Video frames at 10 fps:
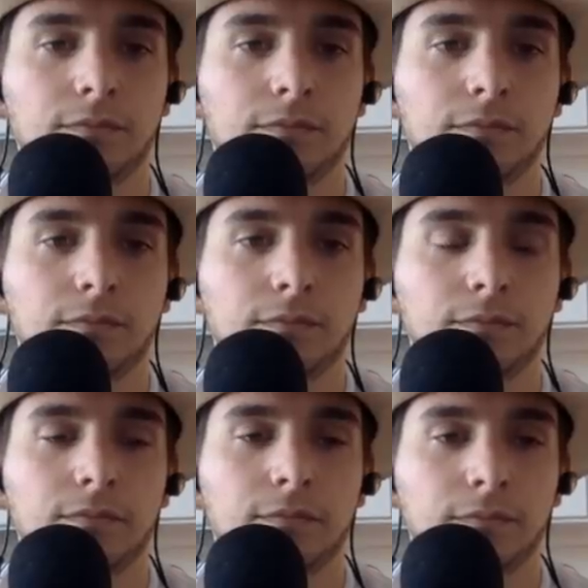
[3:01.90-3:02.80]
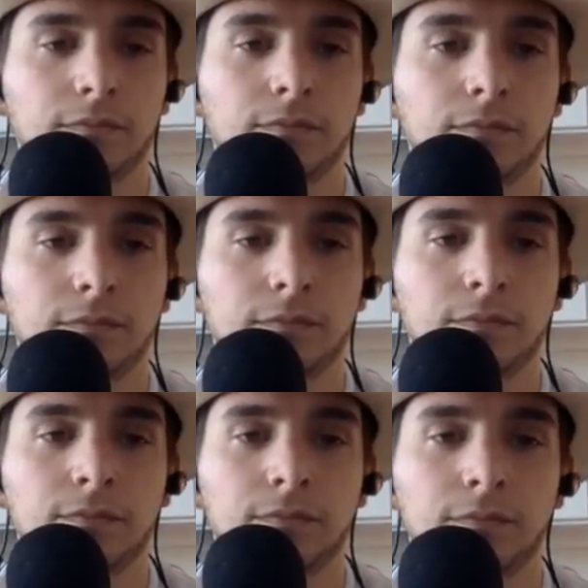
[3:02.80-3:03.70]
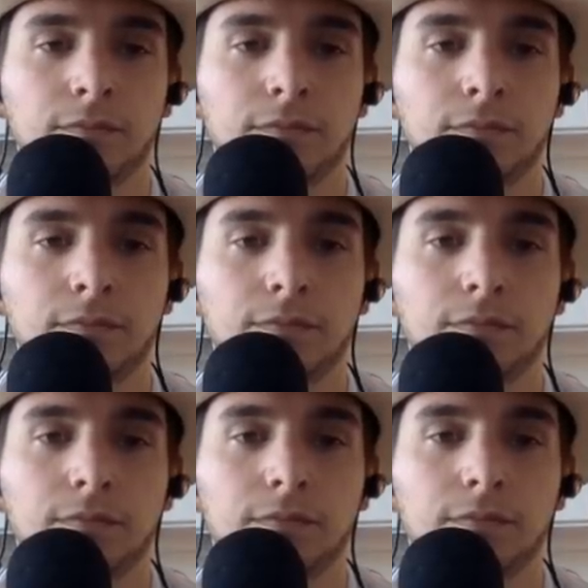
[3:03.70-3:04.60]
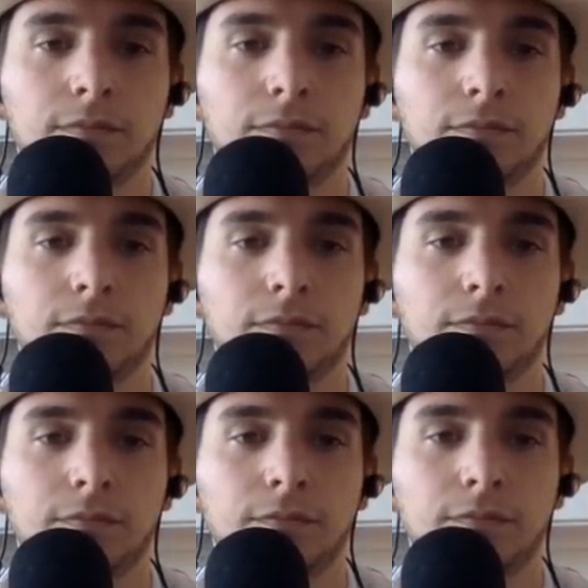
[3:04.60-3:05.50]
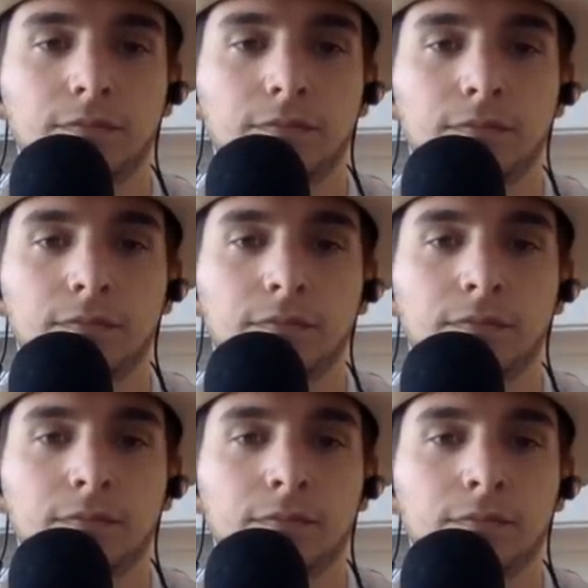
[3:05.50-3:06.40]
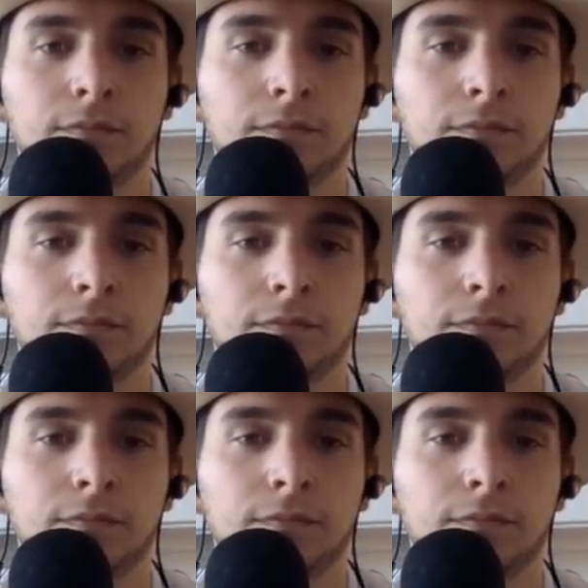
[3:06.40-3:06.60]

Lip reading: [no speech]